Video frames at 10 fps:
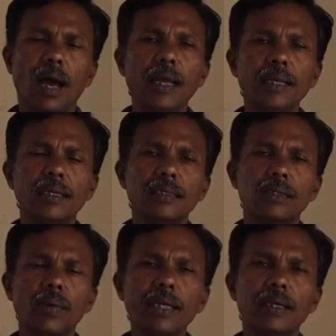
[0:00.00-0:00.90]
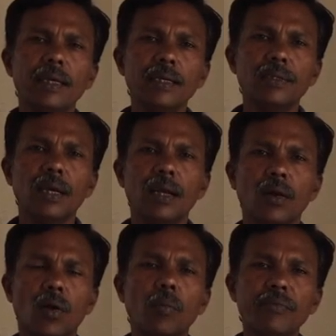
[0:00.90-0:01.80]
And it is quite natural
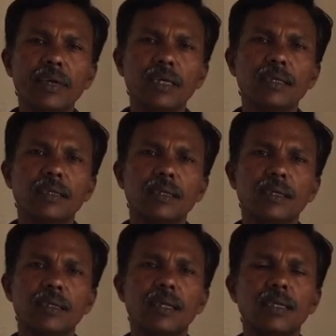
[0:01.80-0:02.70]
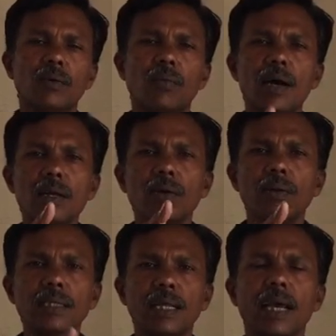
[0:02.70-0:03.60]
and obvious that the one who
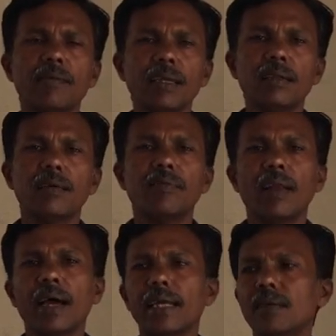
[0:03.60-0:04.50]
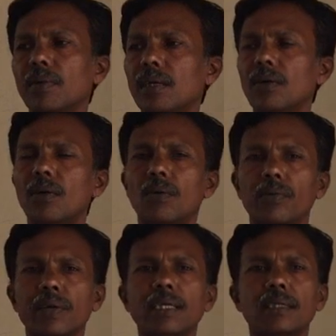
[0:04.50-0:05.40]
is having the flight will
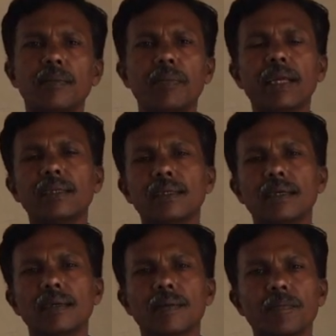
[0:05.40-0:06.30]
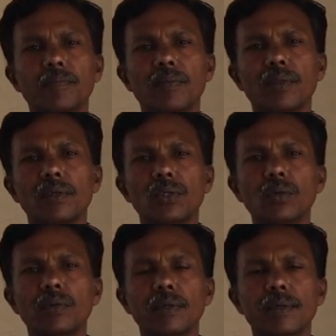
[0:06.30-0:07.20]
reach the place soon.